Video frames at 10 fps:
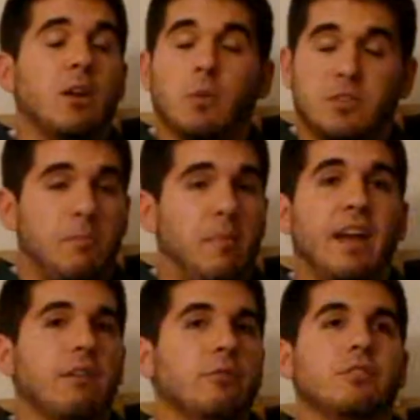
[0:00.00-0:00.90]
And it was a
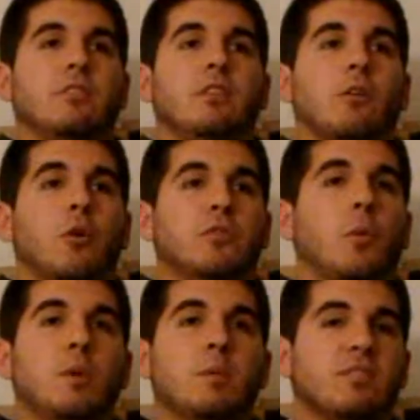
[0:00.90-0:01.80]
bad effort. Don't be